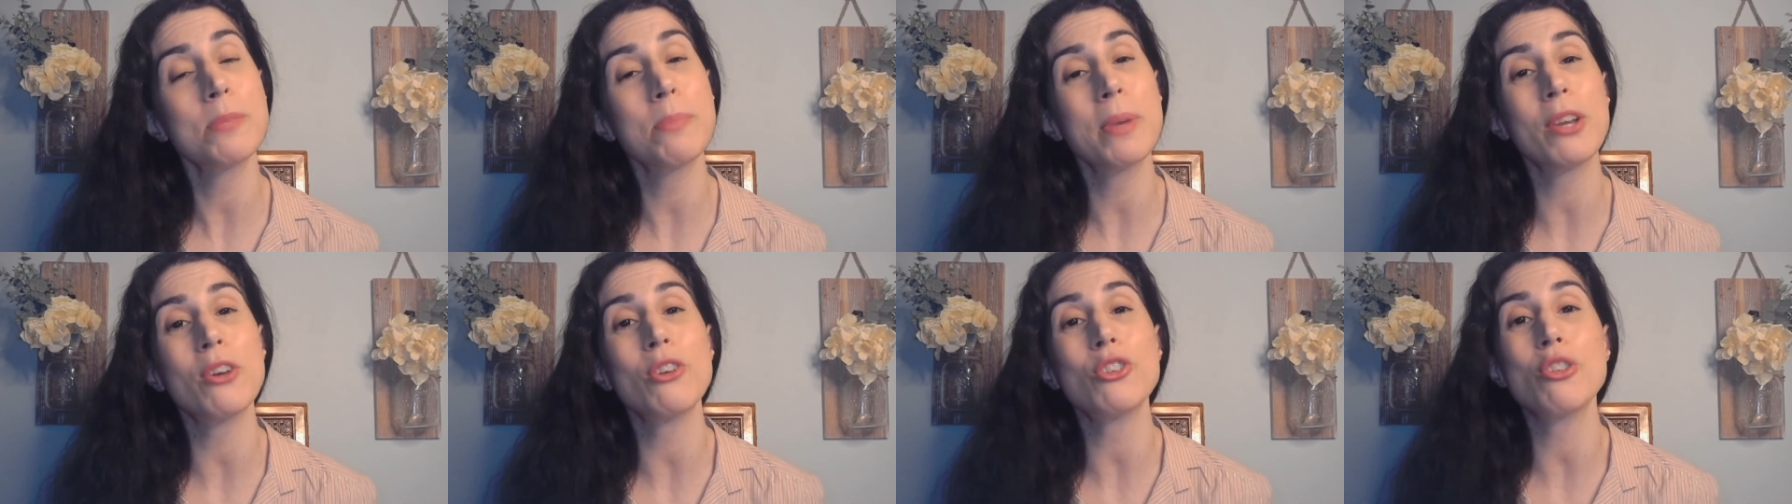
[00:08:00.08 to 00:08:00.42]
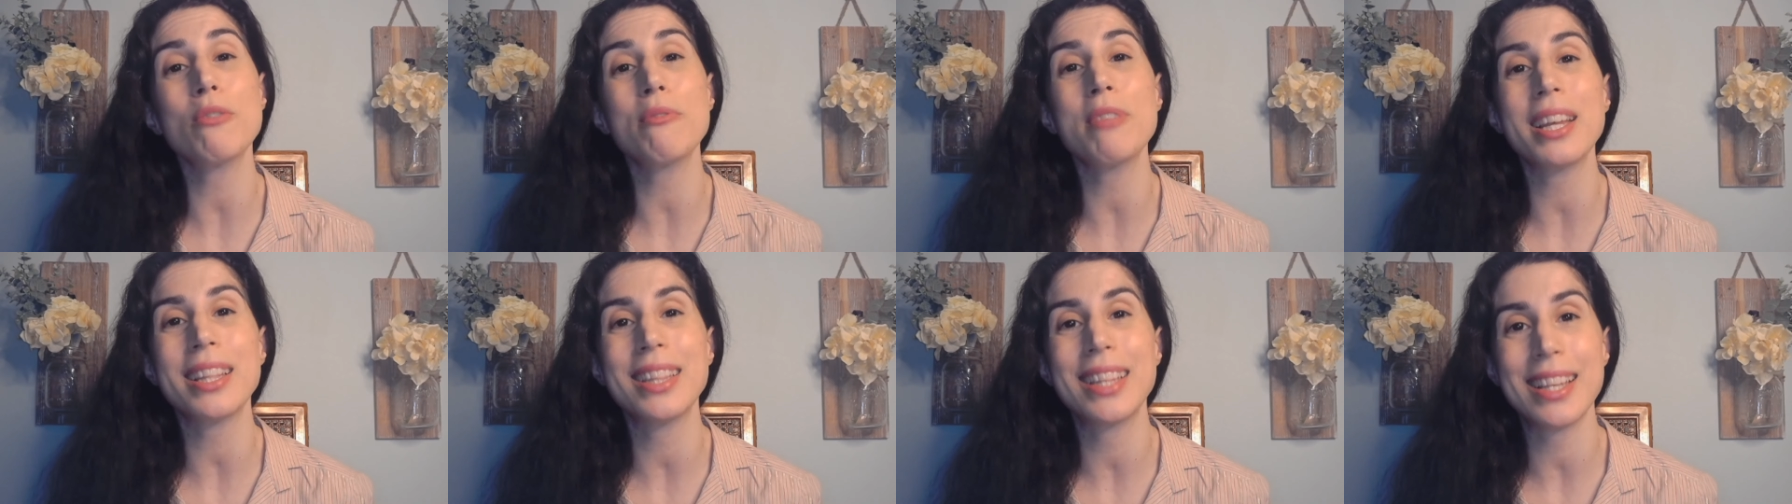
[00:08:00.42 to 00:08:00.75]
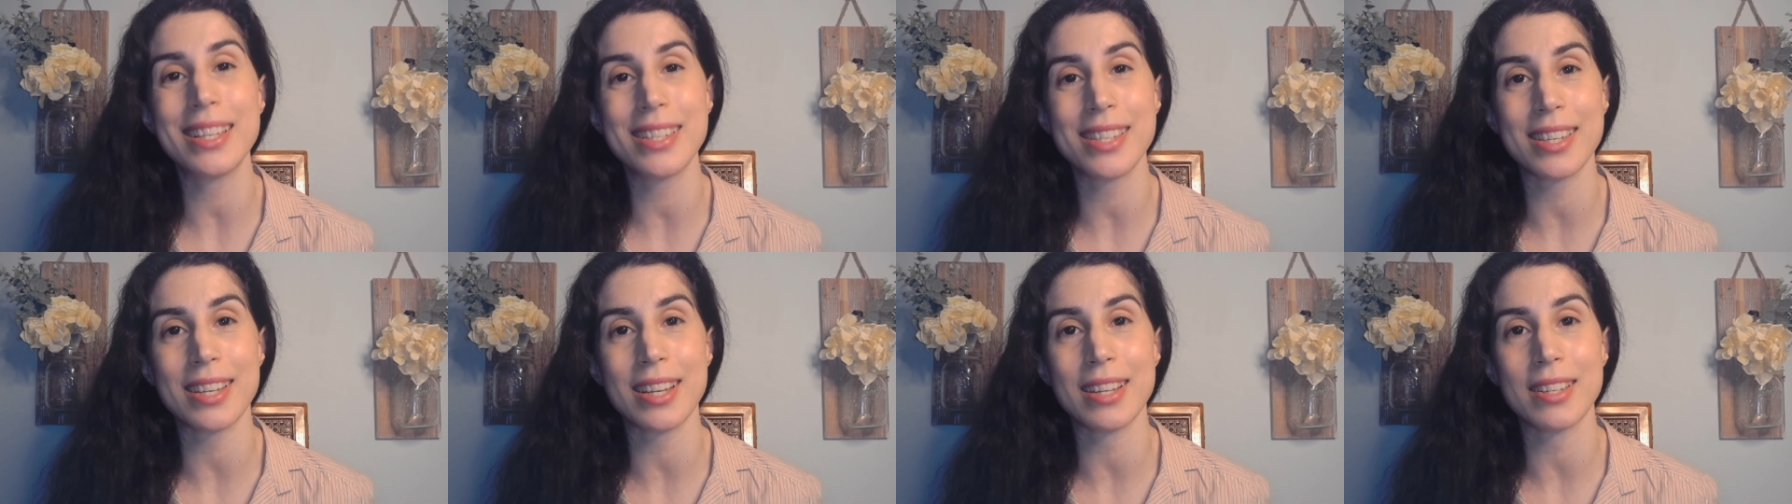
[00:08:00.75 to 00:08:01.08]
because of that
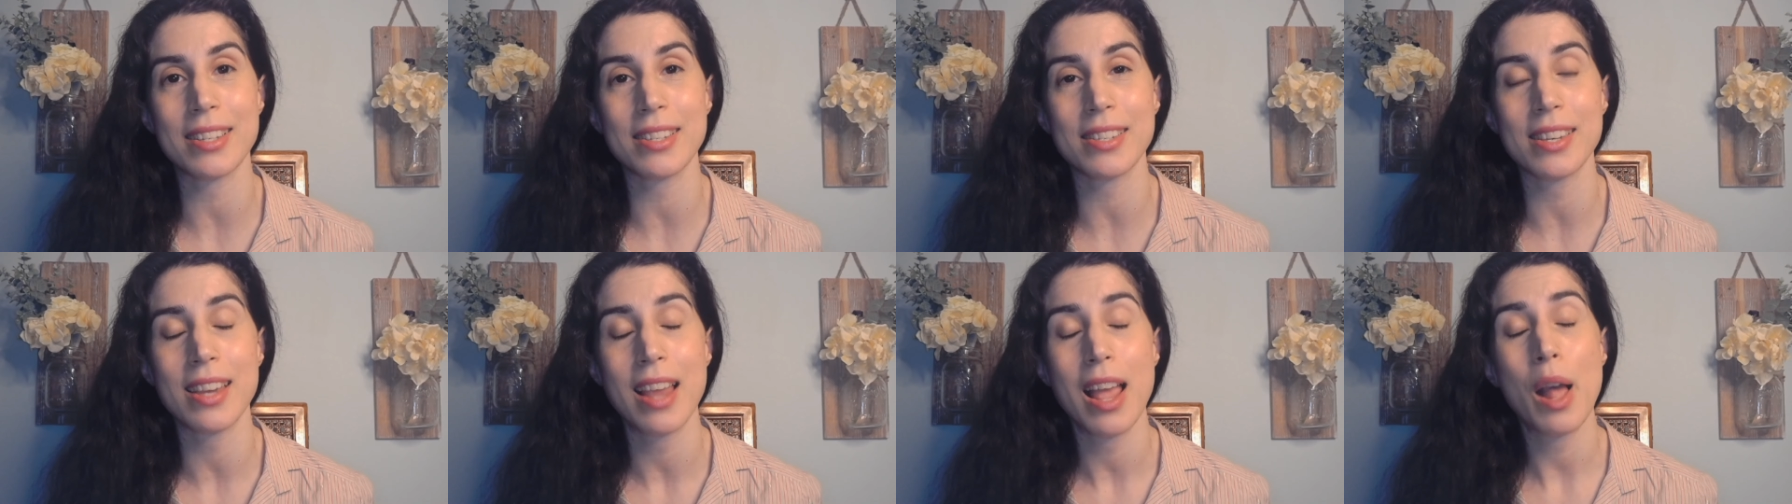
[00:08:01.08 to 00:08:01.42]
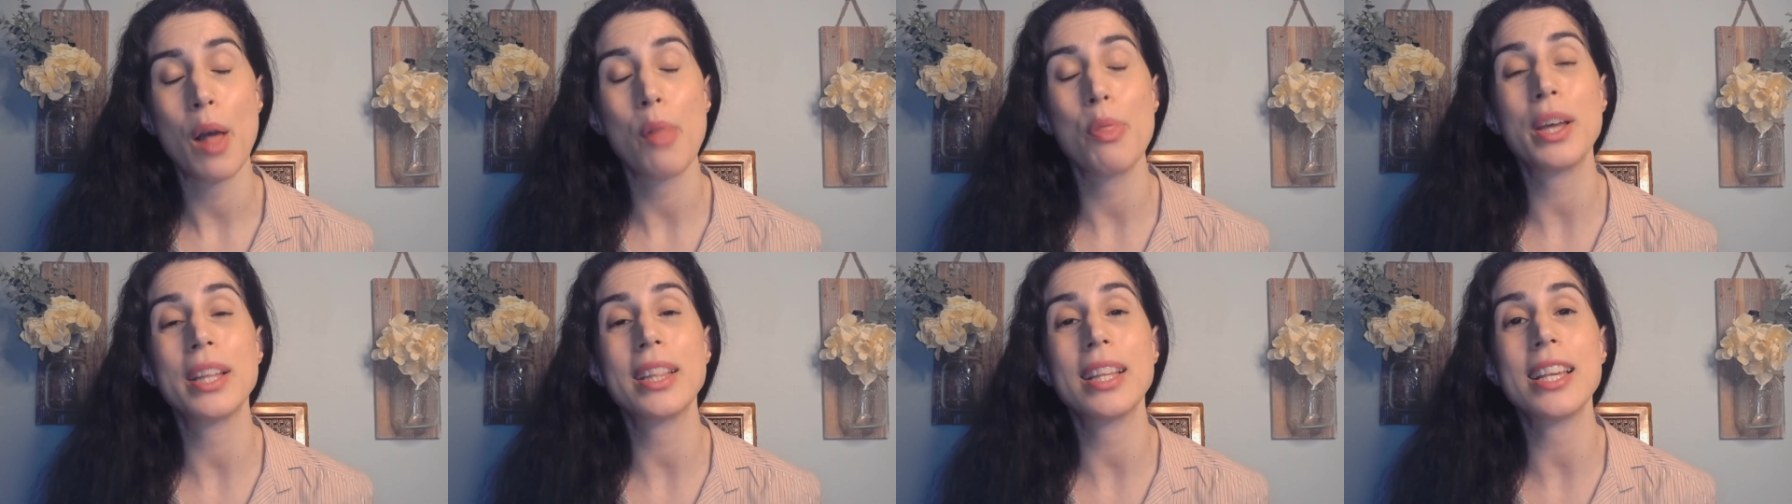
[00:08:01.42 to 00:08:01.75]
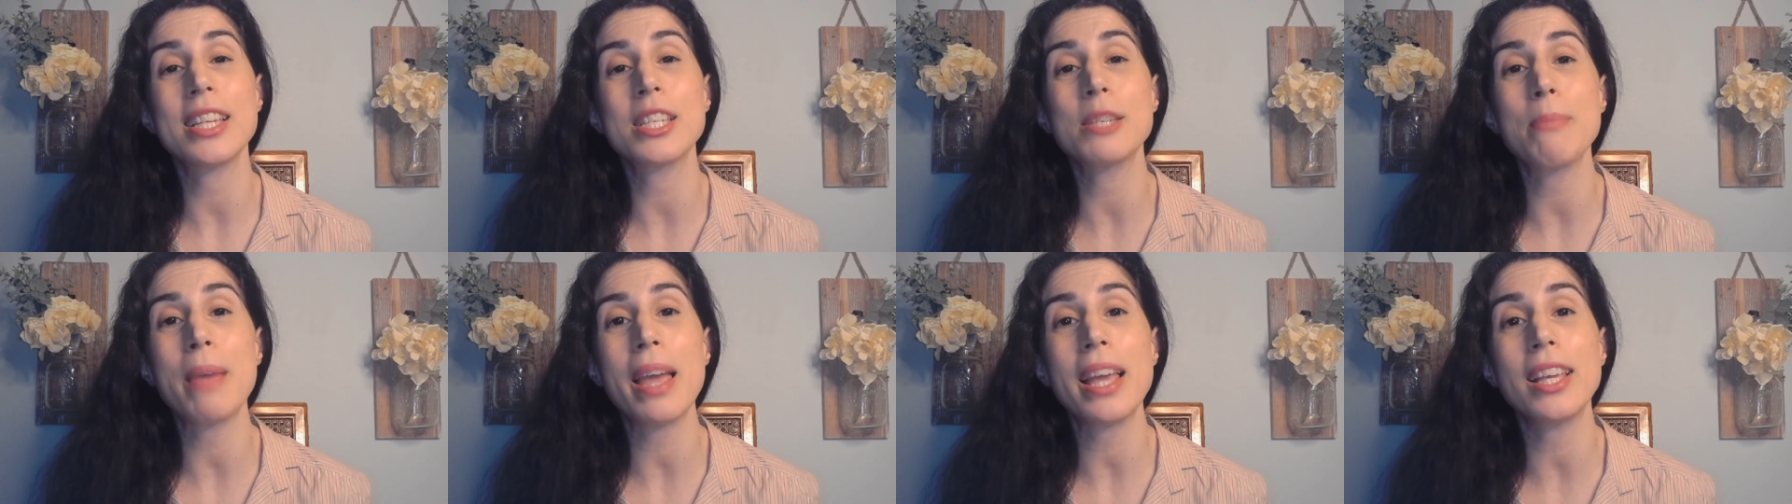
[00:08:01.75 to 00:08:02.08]
distance that
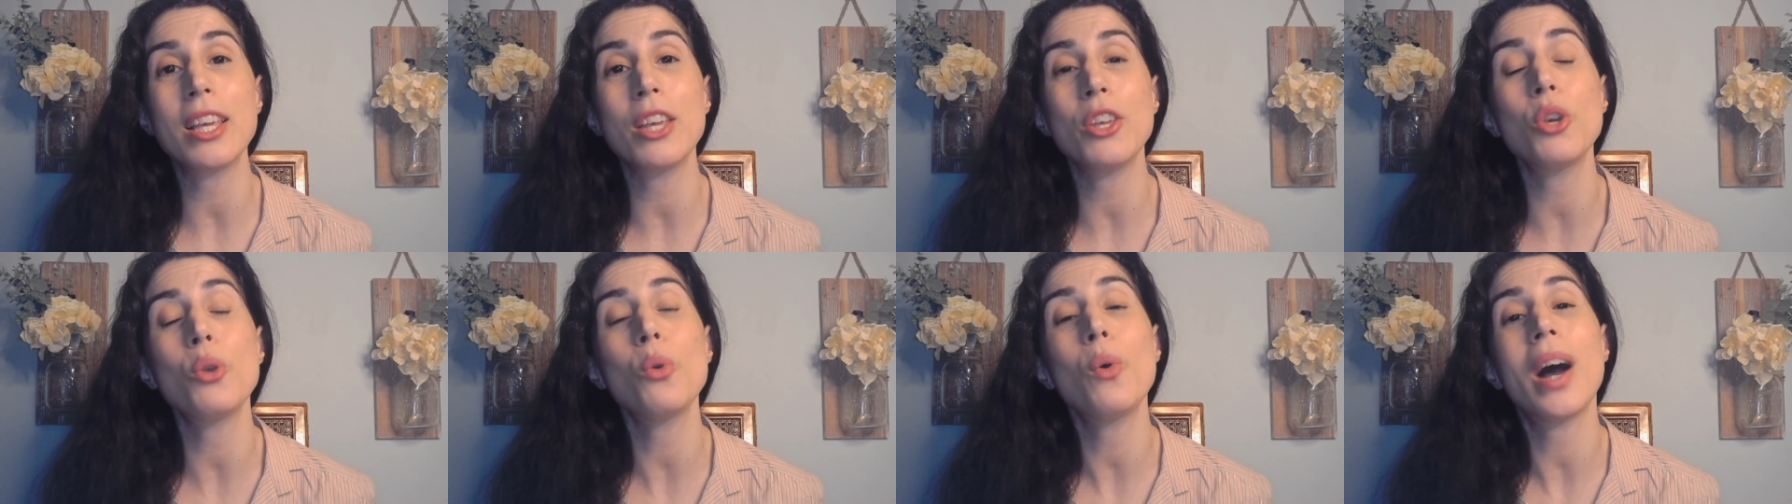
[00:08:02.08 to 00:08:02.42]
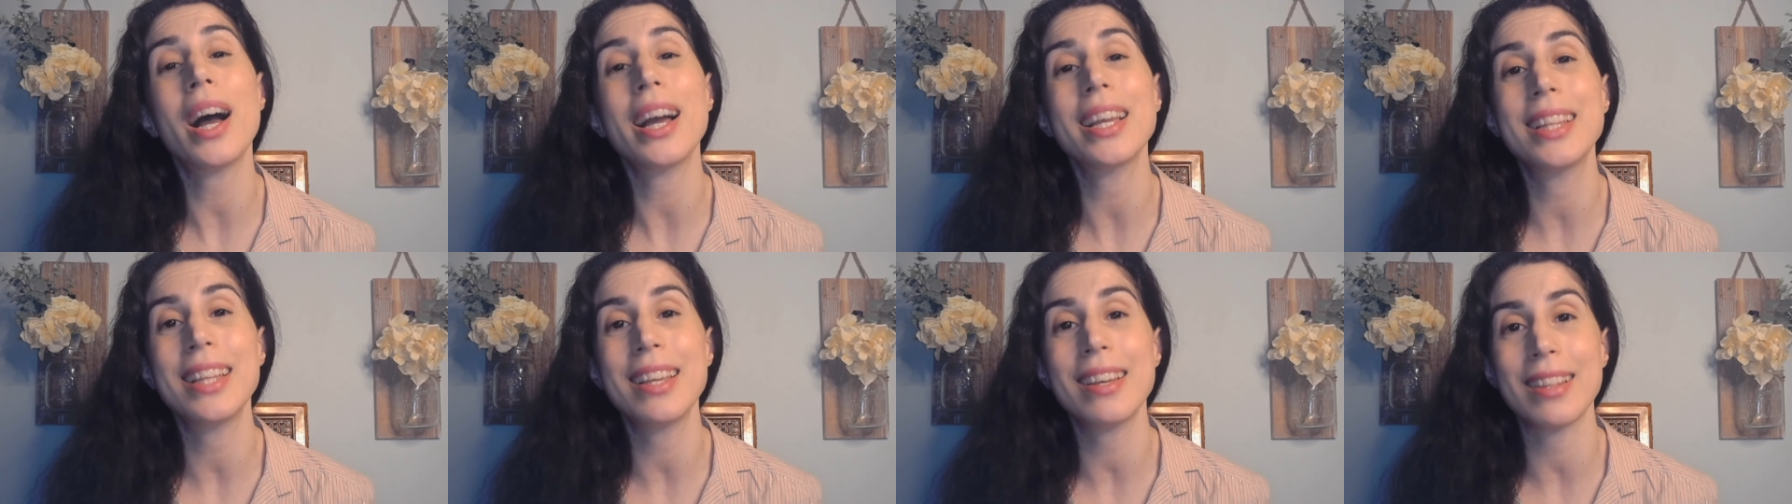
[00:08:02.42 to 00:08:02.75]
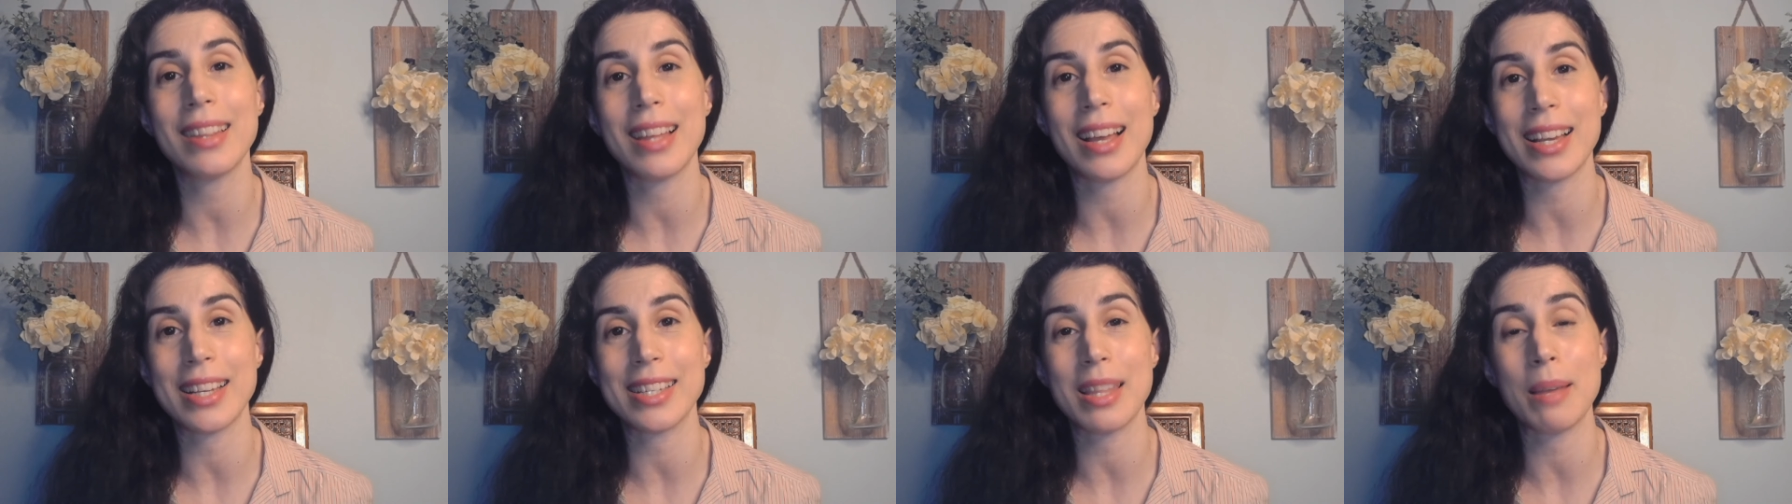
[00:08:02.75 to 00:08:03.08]
is making you
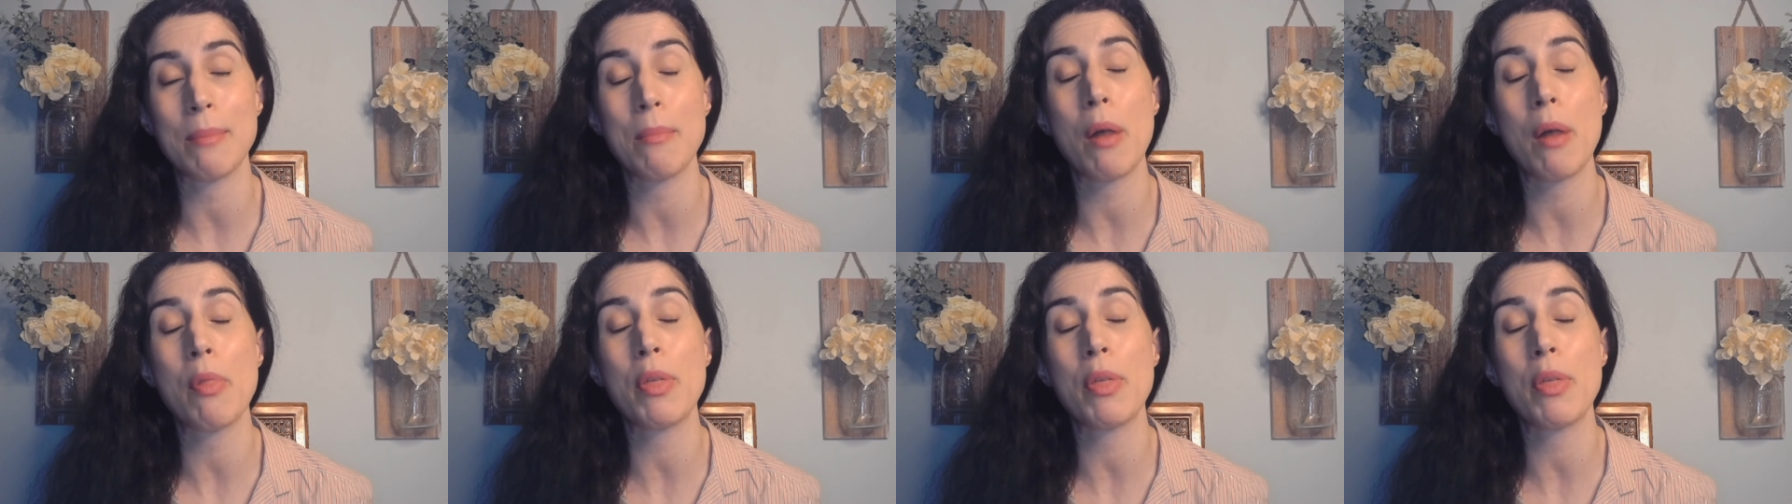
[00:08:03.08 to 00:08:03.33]
idealize them,